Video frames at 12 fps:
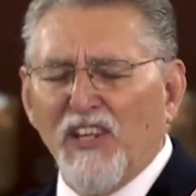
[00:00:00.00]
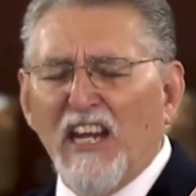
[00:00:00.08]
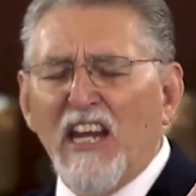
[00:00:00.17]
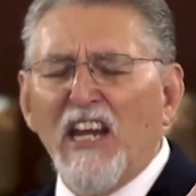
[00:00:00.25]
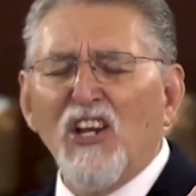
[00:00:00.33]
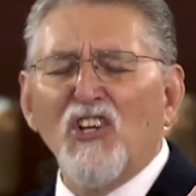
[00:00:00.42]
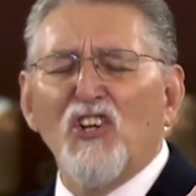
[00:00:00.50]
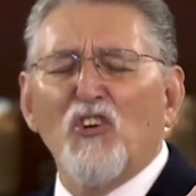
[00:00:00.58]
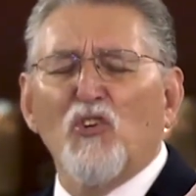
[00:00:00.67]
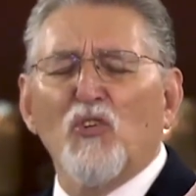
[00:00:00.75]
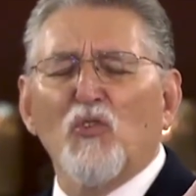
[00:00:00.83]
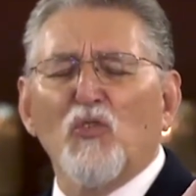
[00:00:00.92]
He
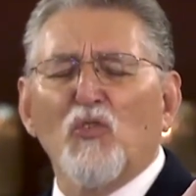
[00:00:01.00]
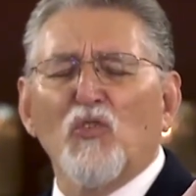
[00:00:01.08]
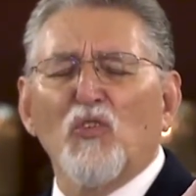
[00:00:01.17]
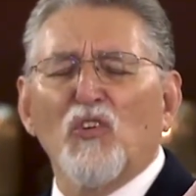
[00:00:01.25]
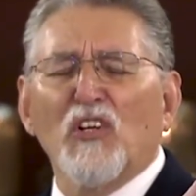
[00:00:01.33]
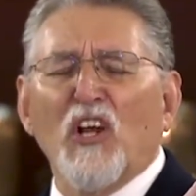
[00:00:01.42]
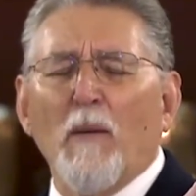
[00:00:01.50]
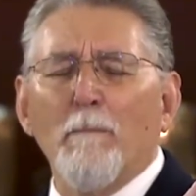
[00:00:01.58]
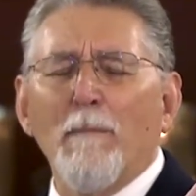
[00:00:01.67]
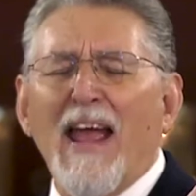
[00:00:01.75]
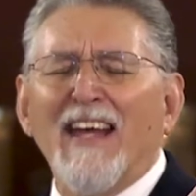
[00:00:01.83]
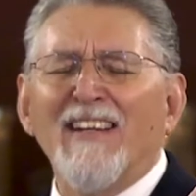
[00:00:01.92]

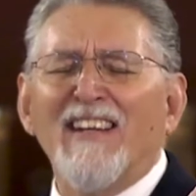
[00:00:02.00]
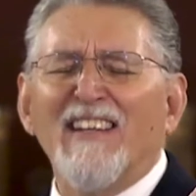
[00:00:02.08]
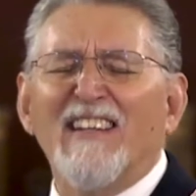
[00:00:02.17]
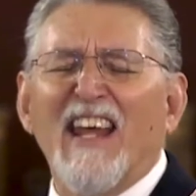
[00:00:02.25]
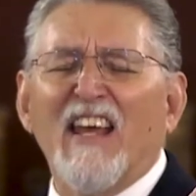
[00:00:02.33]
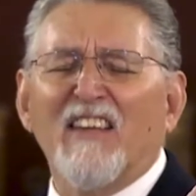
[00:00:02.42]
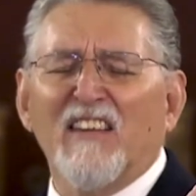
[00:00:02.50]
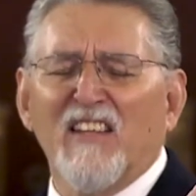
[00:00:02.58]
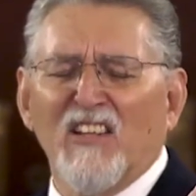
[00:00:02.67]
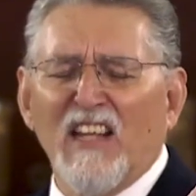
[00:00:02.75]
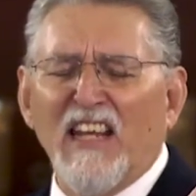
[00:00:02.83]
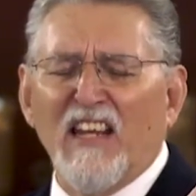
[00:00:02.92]
commanded death
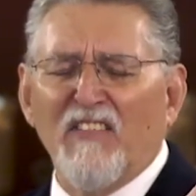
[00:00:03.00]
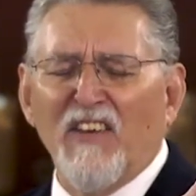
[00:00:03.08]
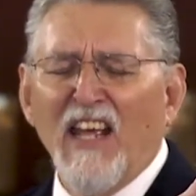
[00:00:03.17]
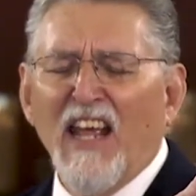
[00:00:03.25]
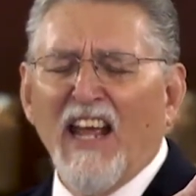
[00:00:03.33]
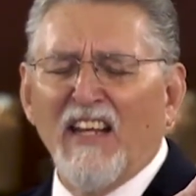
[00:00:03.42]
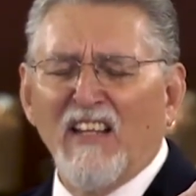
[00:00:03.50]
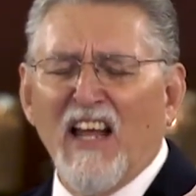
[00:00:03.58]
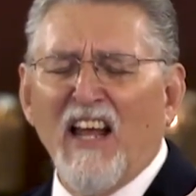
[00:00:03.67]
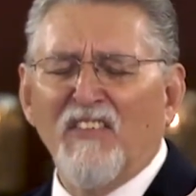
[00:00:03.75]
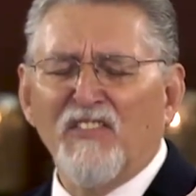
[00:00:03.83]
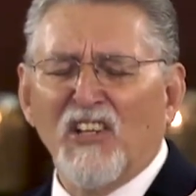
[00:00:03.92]
to leave and
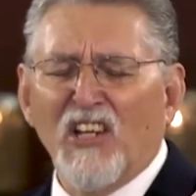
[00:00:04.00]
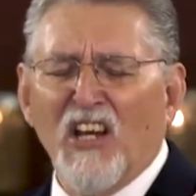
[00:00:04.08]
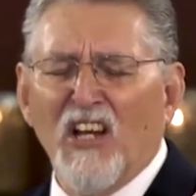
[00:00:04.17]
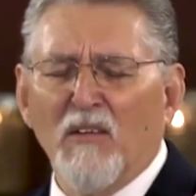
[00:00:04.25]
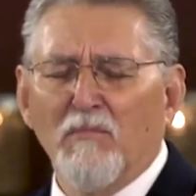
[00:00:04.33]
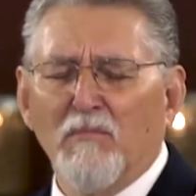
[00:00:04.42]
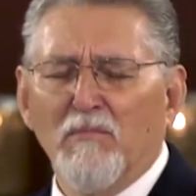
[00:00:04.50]
life to come.